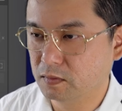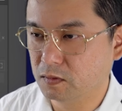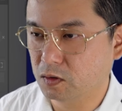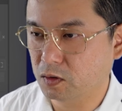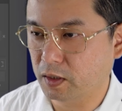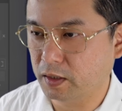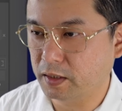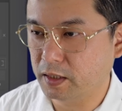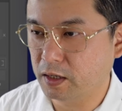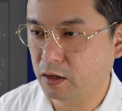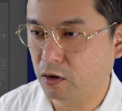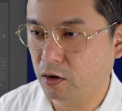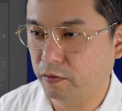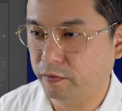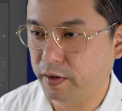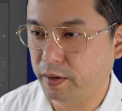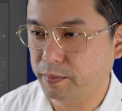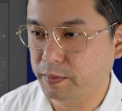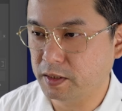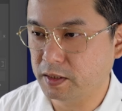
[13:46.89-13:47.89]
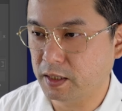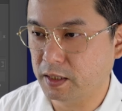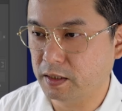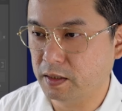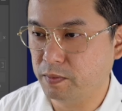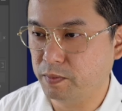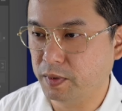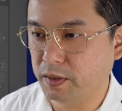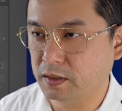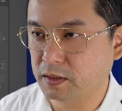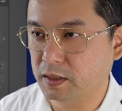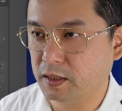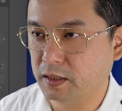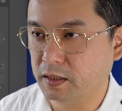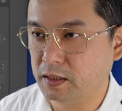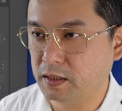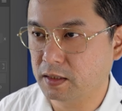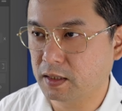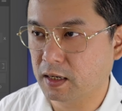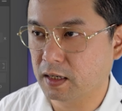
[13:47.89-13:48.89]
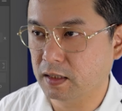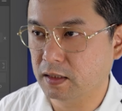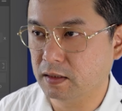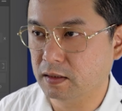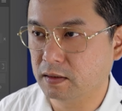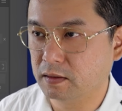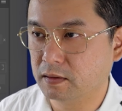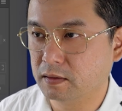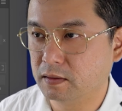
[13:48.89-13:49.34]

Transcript: So I think all of them is 18 pixel in this color.